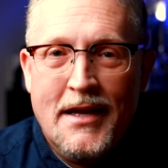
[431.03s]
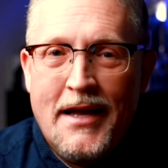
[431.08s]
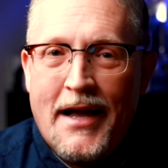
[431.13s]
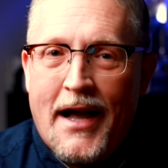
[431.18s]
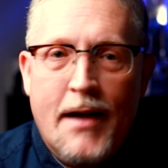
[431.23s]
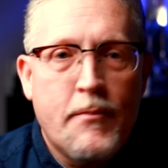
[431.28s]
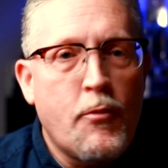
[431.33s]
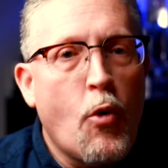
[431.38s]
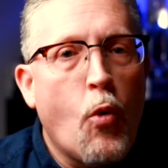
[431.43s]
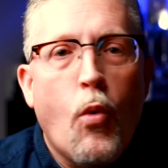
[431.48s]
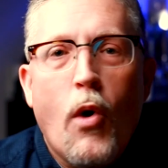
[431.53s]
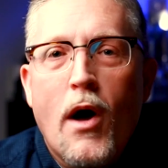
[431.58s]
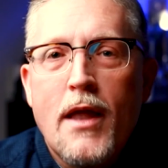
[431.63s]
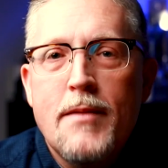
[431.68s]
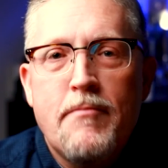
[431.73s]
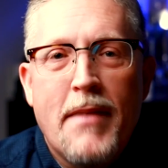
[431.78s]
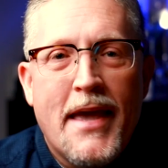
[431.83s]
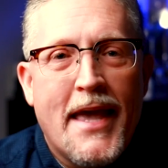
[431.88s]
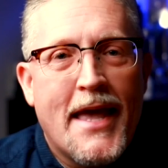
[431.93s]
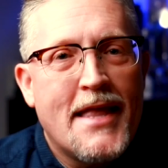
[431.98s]
I'm a
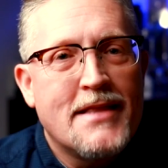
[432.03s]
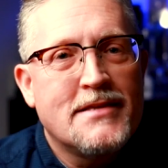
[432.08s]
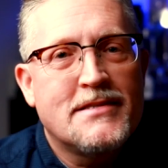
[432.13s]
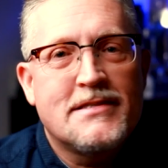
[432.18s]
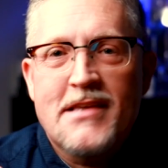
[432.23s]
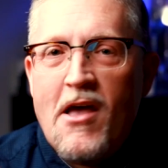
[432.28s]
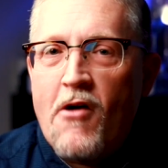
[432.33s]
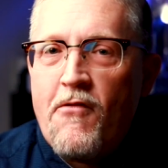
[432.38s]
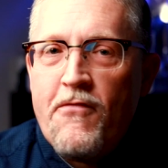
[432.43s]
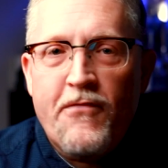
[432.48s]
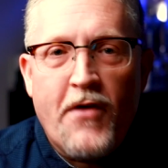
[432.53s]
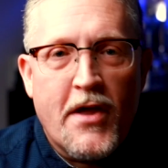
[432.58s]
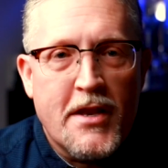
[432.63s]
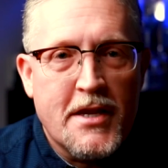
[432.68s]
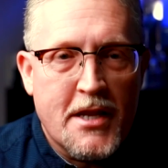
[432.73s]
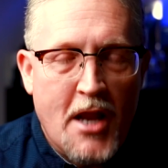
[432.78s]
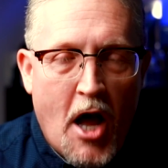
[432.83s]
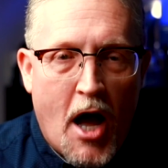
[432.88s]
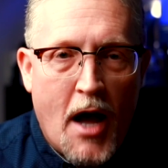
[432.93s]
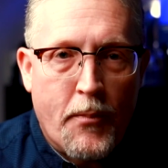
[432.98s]
one-man,
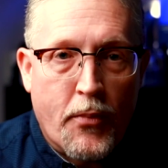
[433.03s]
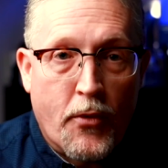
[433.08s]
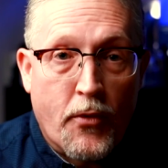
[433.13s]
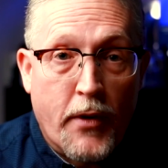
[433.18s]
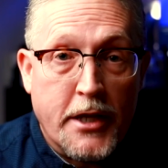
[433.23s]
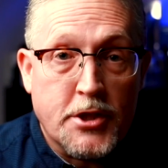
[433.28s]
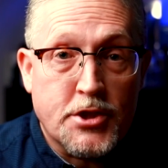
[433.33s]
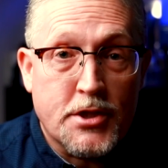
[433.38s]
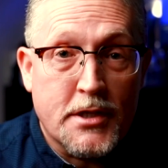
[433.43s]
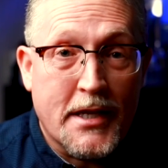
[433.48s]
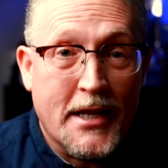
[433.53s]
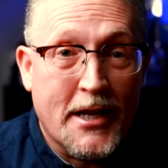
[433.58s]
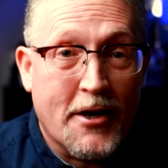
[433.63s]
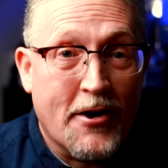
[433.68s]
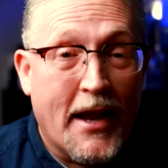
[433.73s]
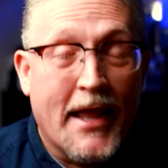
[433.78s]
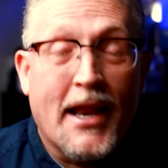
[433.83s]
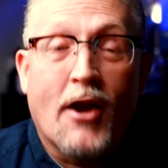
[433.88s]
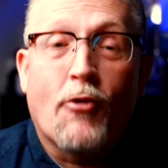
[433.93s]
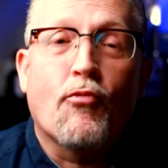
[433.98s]
self-funded operation here,
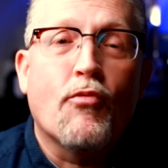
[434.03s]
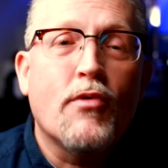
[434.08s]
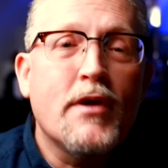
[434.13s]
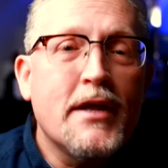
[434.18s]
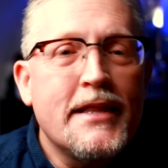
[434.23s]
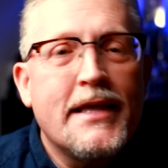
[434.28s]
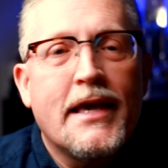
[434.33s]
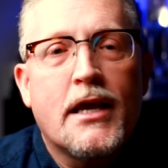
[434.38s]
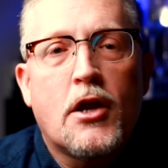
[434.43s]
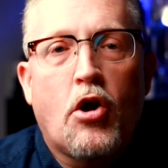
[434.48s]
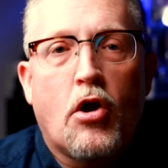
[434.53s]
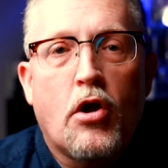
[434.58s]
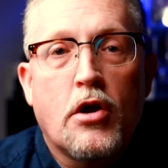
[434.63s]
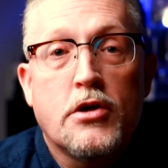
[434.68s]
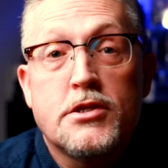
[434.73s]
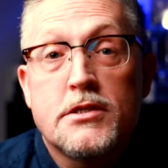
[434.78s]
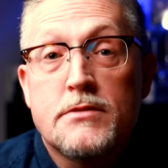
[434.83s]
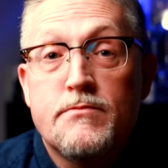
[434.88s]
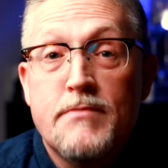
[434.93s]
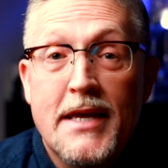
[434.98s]
and it really
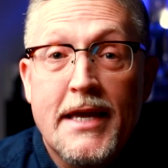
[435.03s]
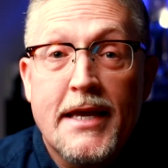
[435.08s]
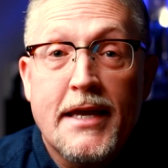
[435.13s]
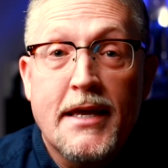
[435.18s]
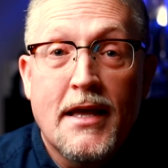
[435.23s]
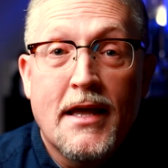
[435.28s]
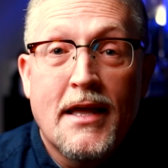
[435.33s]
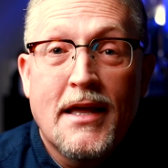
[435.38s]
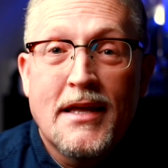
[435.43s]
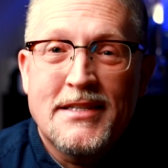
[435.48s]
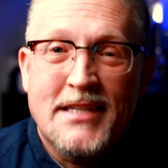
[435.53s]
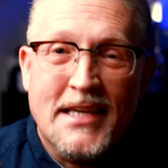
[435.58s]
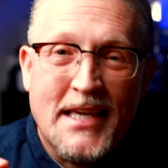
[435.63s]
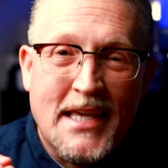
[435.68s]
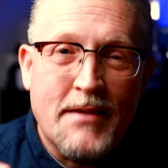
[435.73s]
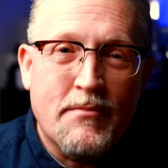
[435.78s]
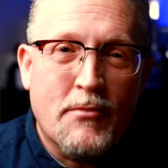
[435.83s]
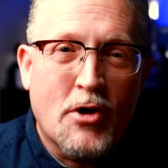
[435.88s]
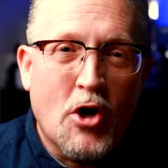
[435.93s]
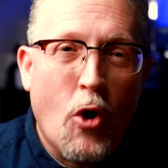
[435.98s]
encourages me to
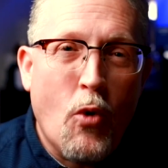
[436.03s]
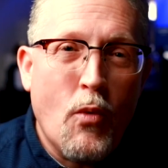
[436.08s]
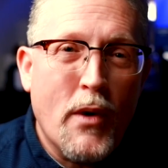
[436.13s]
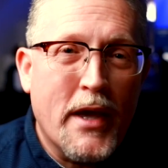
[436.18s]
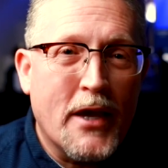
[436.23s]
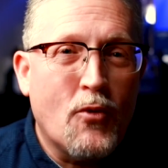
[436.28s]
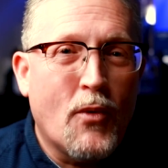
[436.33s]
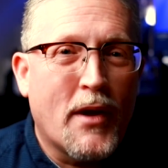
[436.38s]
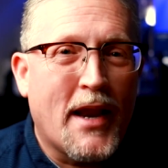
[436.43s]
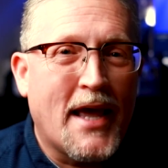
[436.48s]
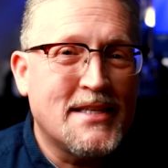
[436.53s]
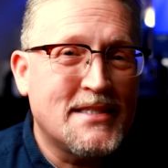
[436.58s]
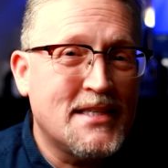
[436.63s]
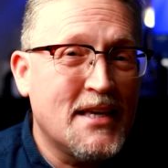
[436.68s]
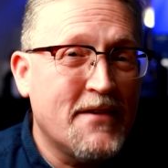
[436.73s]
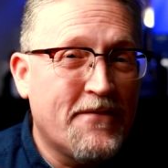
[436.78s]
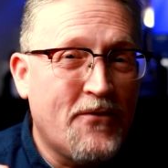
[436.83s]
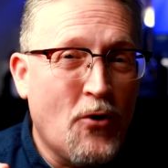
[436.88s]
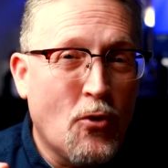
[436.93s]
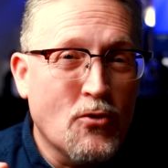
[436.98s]
keep going when I see
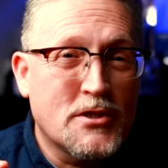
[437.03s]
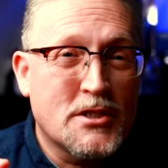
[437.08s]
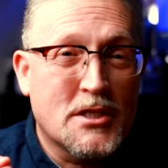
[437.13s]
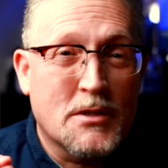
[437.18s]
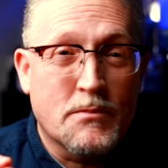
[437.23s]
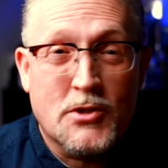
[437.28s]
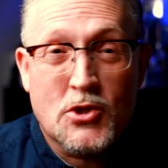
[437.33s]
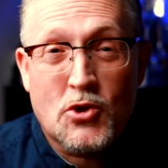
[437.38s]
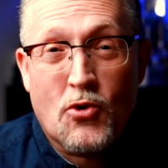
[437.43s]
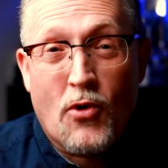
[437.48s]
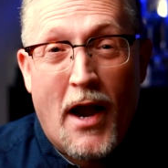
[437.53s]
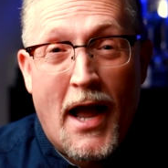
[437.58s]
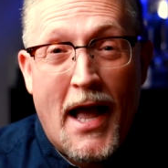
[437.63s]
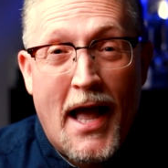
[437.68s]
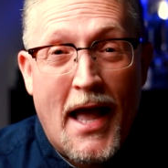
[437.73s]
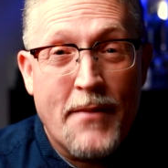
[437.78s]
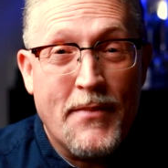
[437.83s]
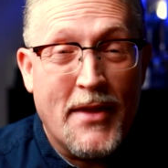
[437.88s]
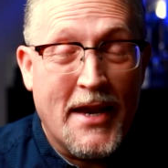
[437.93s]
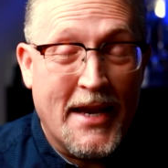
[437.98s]
folks
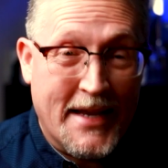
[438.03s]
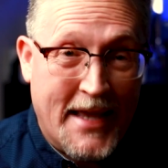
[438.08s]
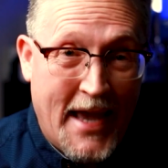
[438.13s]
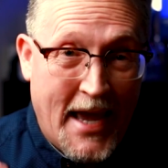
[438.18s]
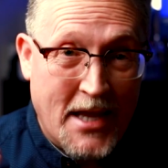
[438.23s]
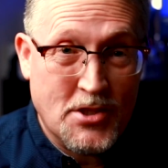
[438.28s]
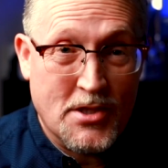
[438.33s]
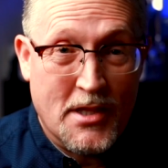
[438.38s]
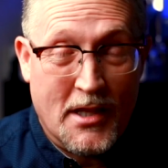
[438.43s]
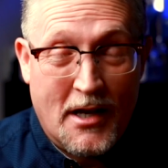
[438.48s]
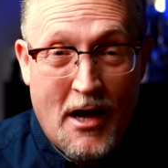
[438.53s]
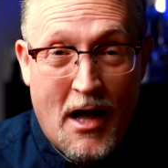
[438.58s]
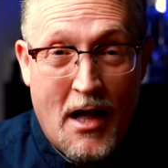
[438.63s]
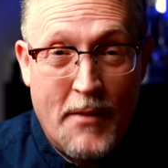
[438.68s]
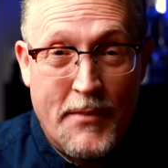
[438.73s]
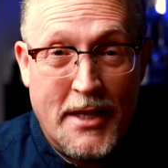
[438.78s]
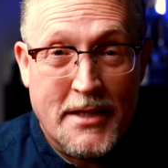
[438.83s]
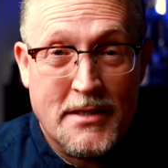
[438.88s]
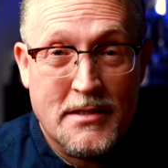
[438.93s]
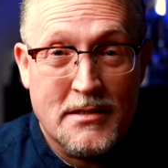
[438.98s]
subscribe and engage in the
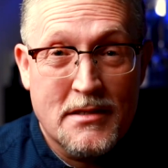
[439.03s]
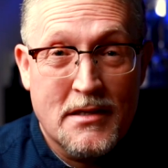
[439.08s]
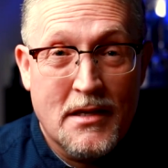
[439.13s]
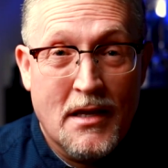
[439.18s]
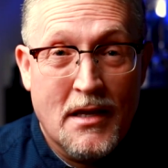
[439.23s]
comments.